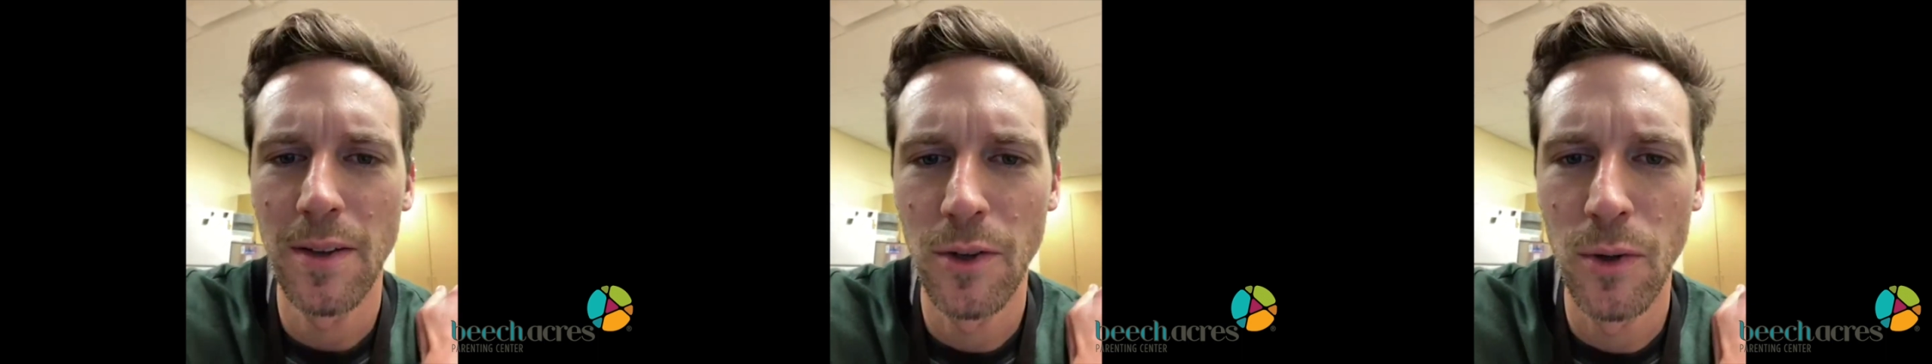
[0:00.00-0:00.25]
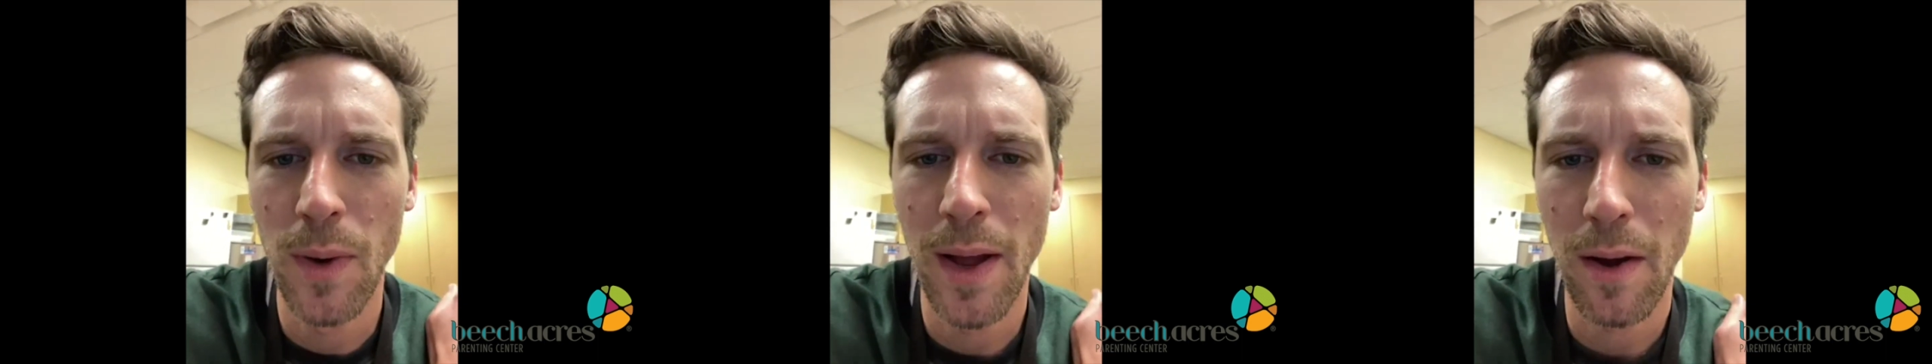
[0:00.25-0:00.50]

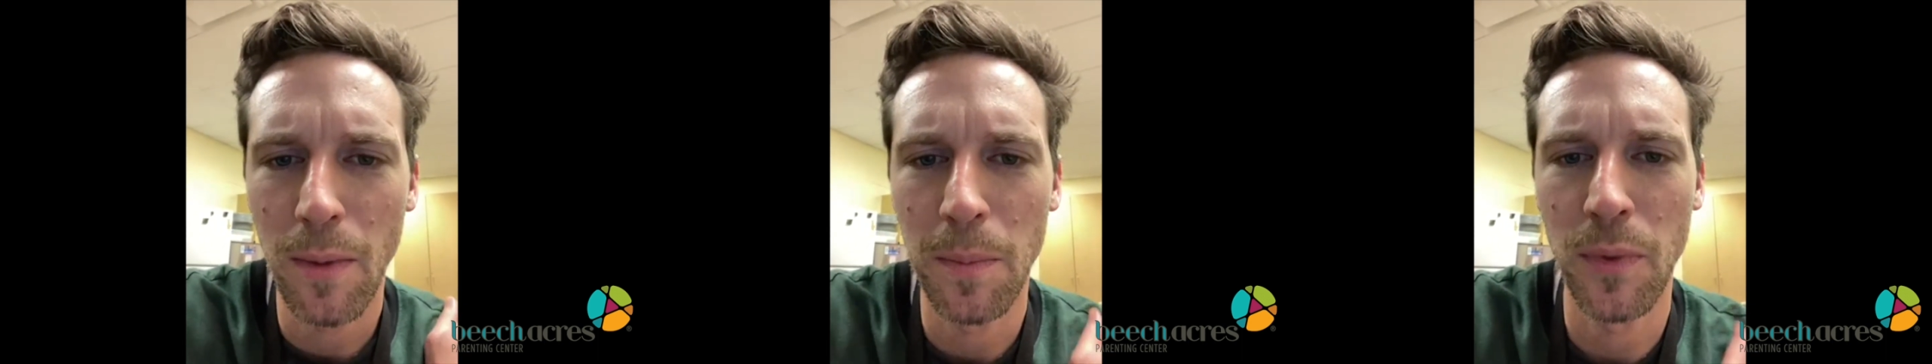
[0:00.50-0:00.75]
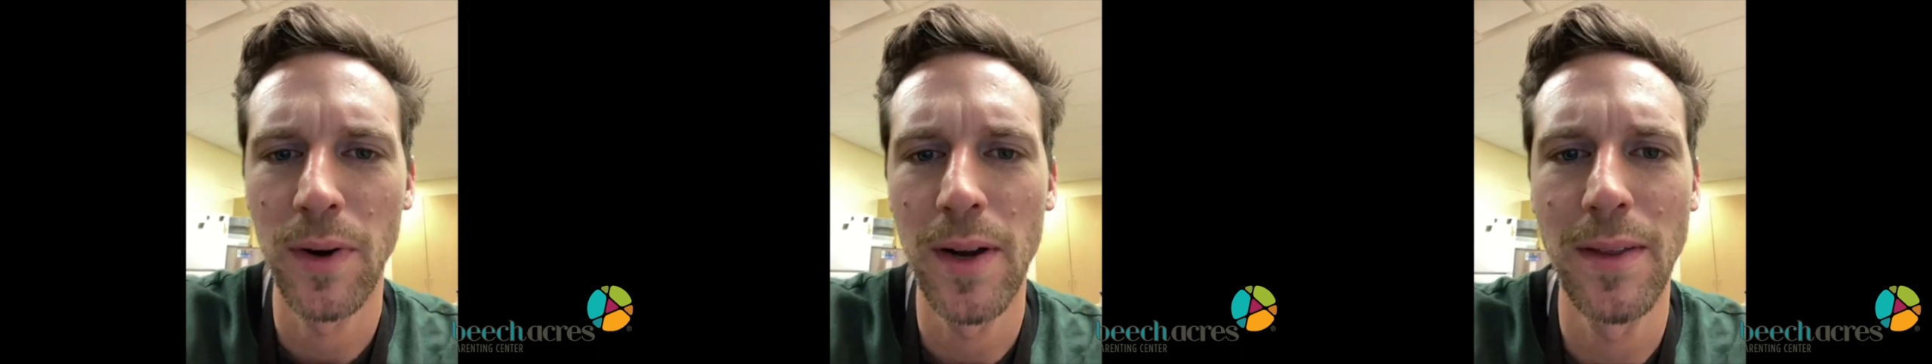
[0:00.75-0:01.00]
you
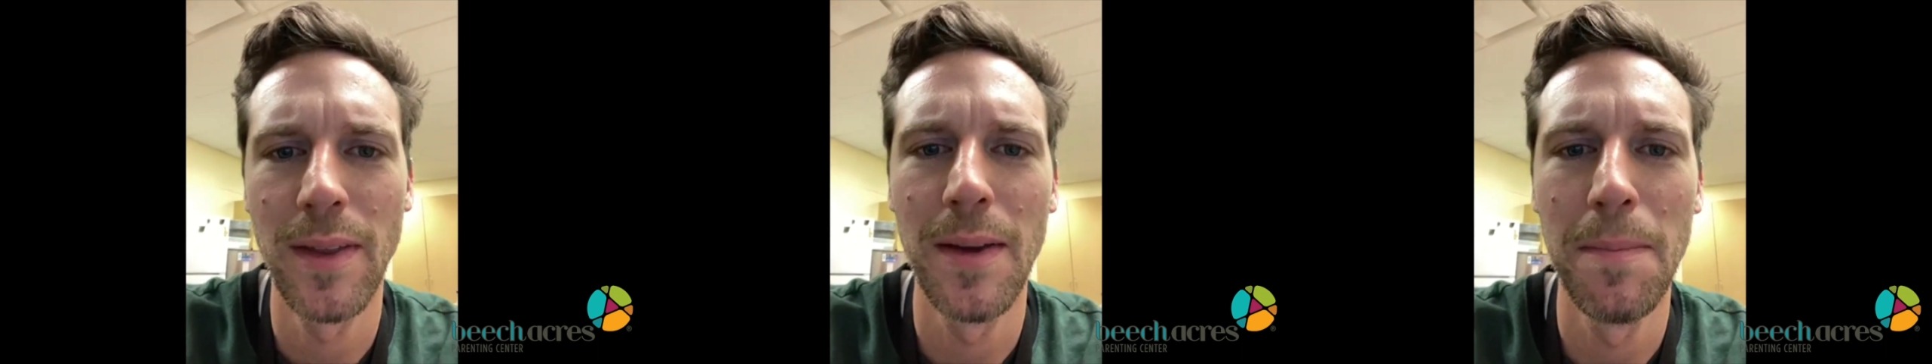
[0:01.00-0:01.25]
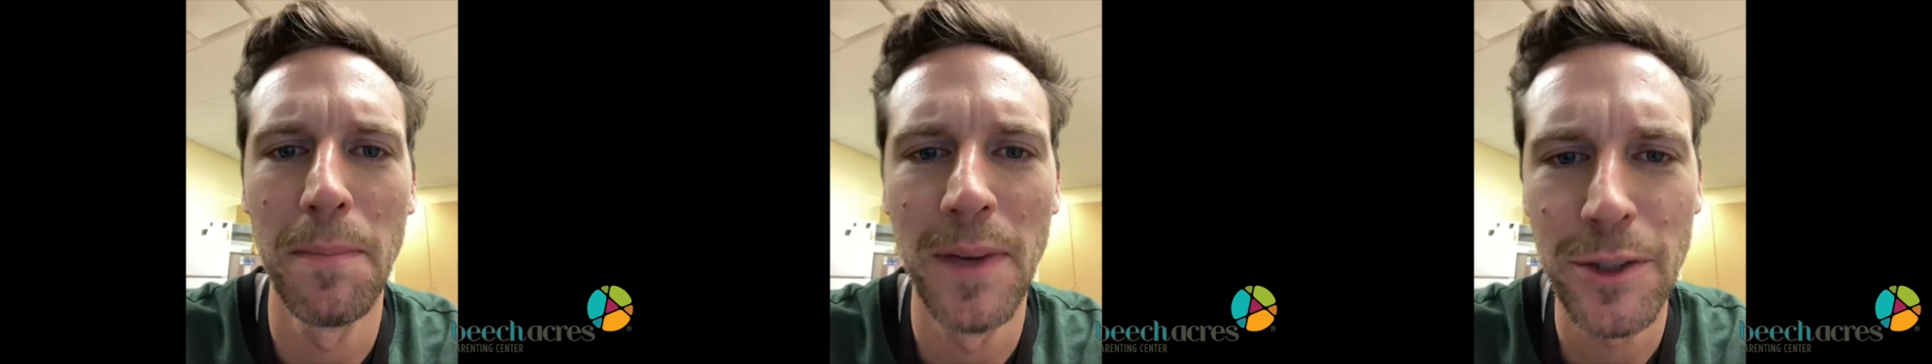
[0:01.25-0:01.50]
help bring
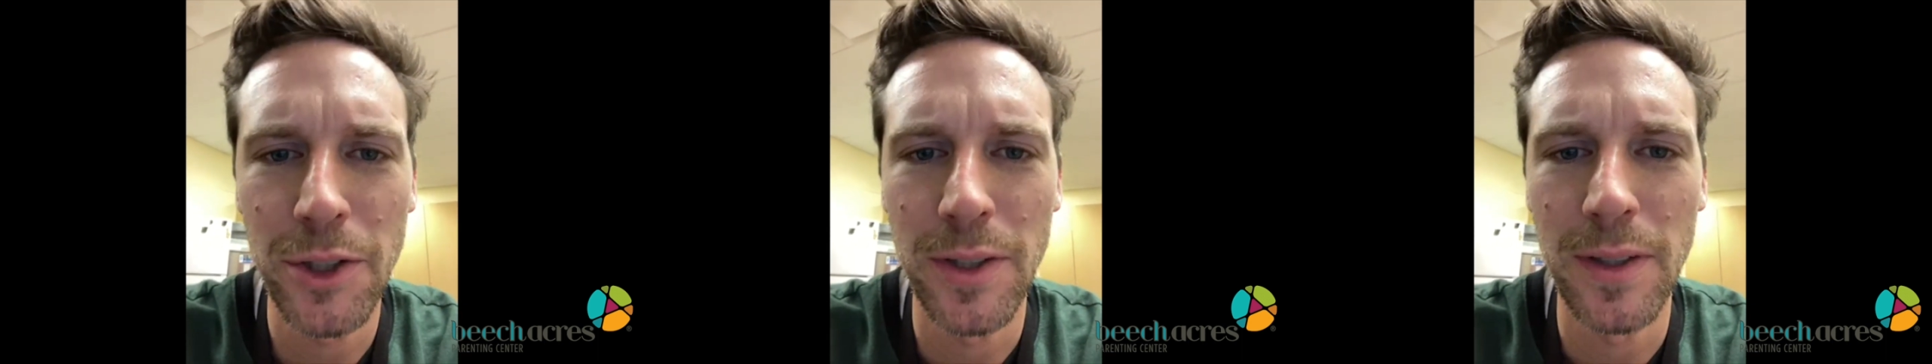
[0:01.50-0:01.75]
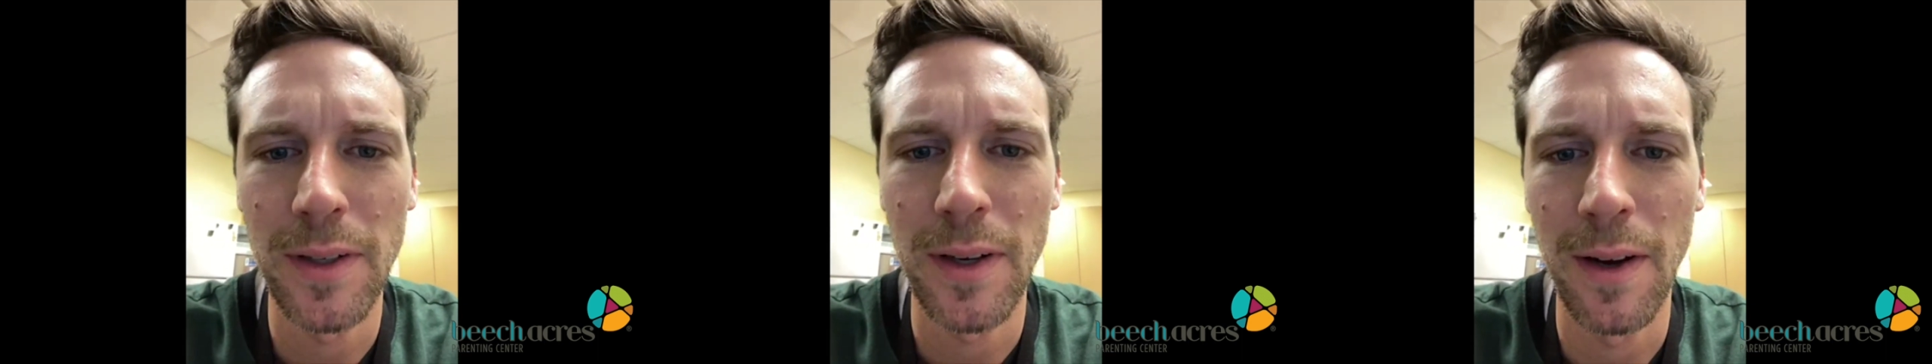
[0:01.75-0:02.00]
the
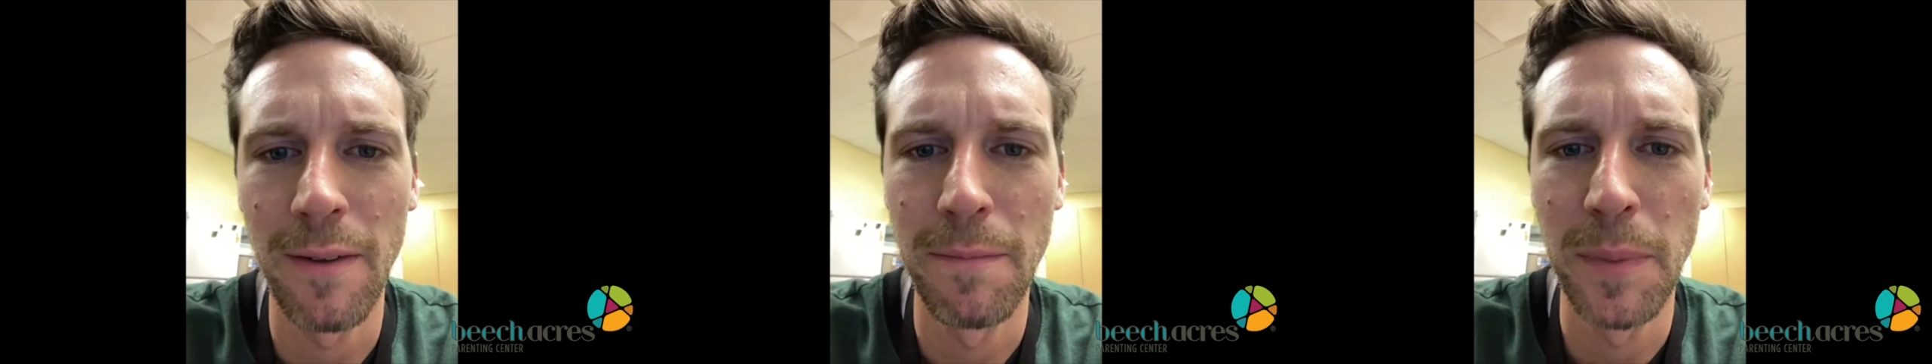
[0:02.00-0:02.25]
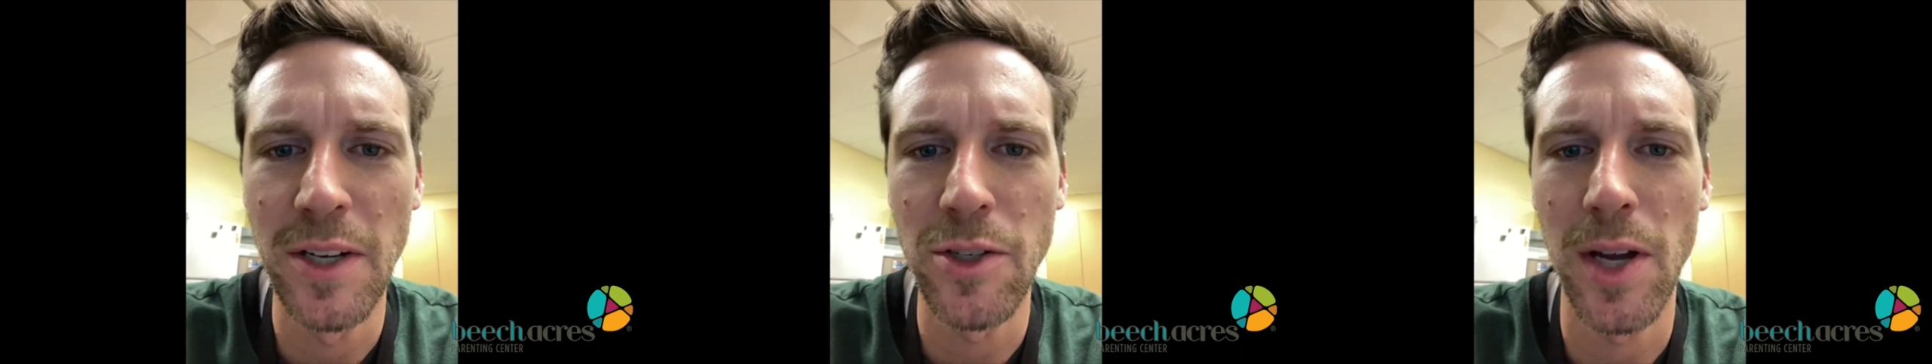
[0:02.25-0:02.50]
mission
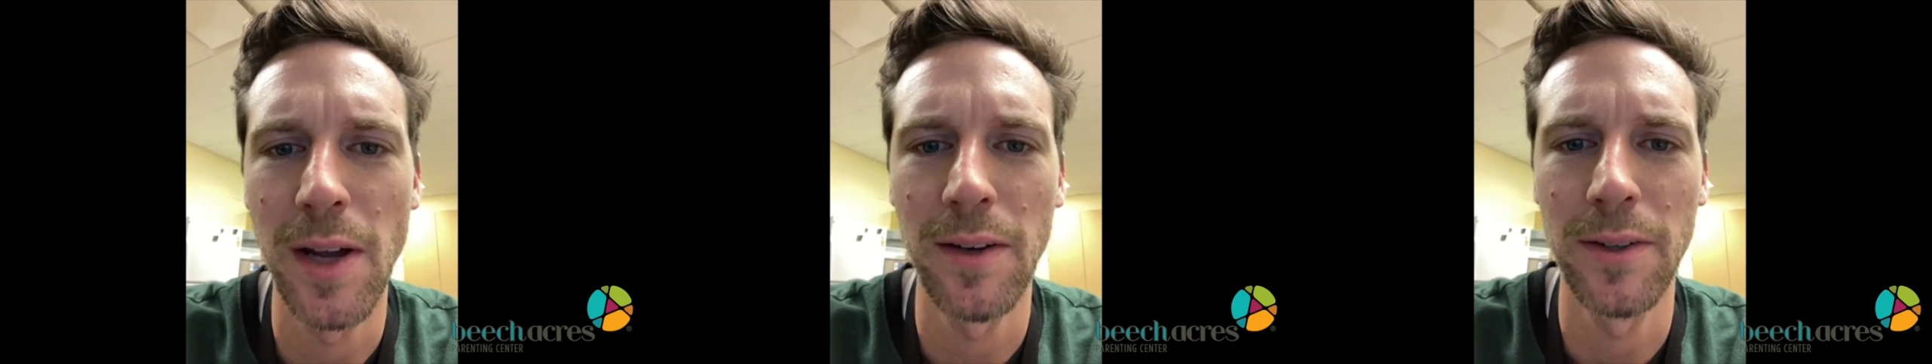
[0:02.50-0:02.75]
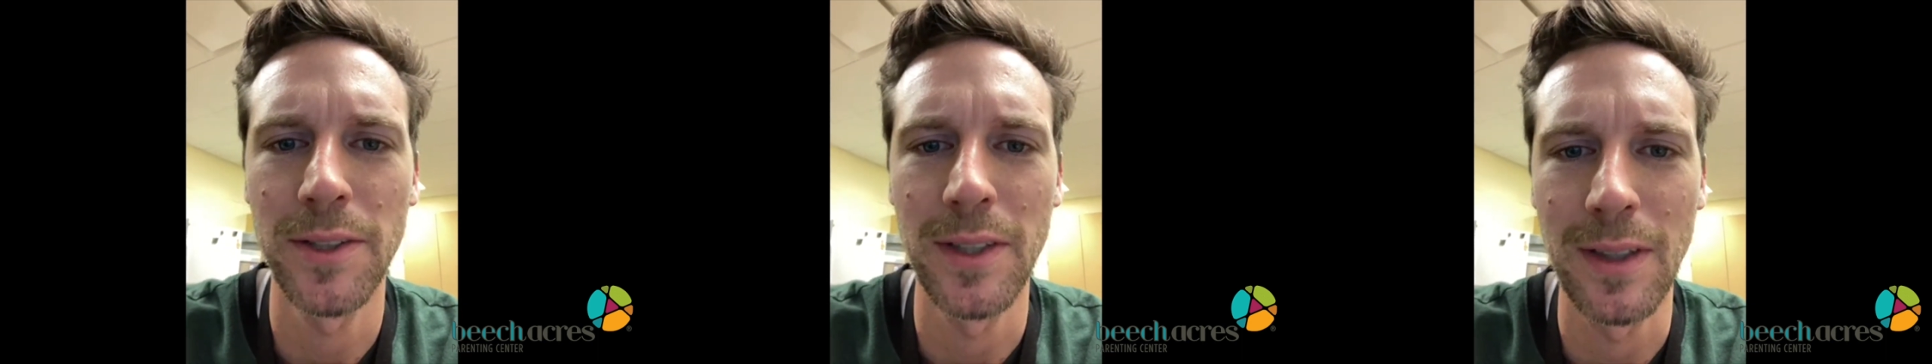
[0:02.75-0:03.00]
of Beach
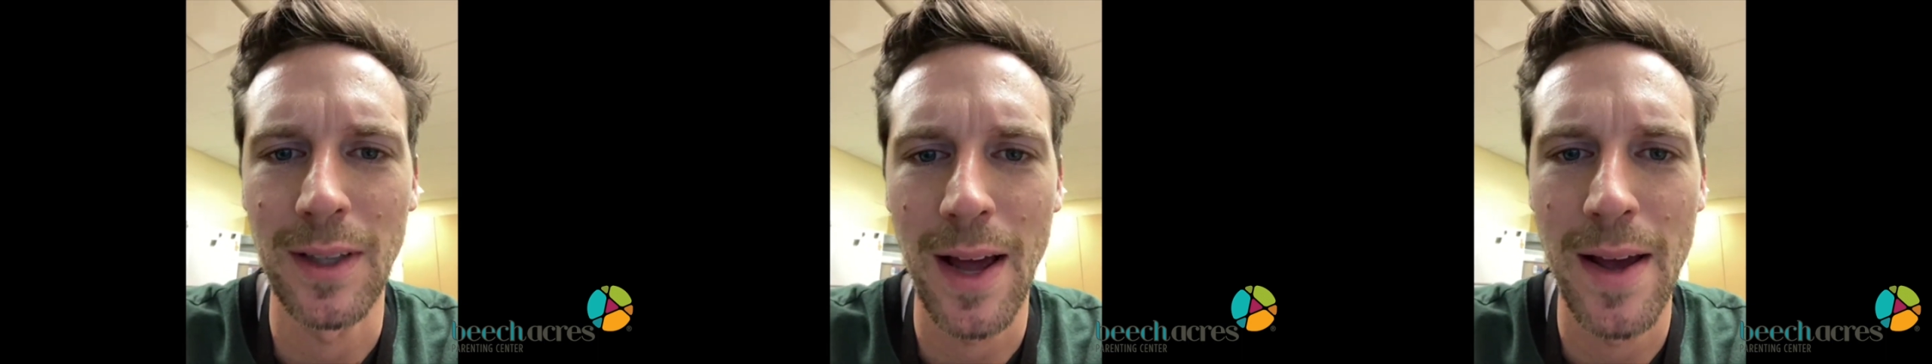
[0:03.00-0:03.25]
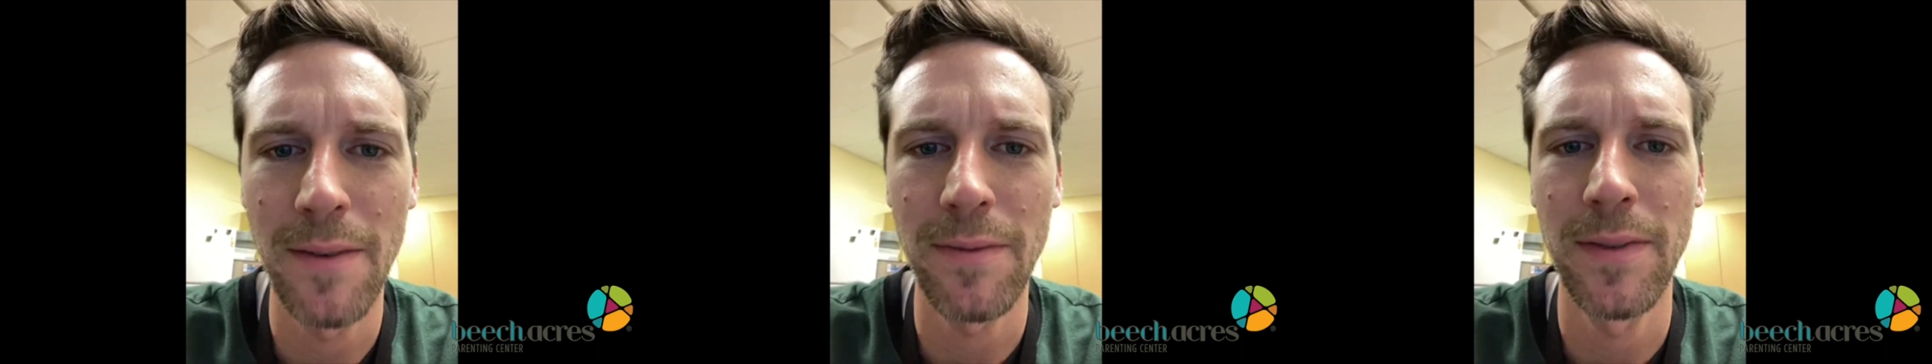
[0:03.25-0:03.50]
Acres to
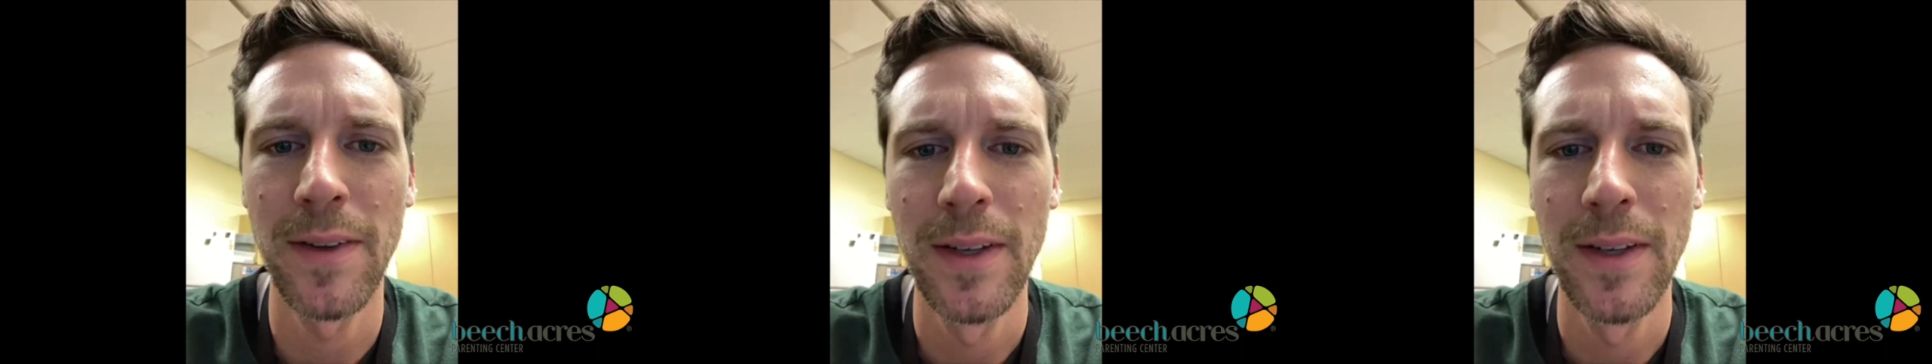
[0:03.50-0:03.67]
life,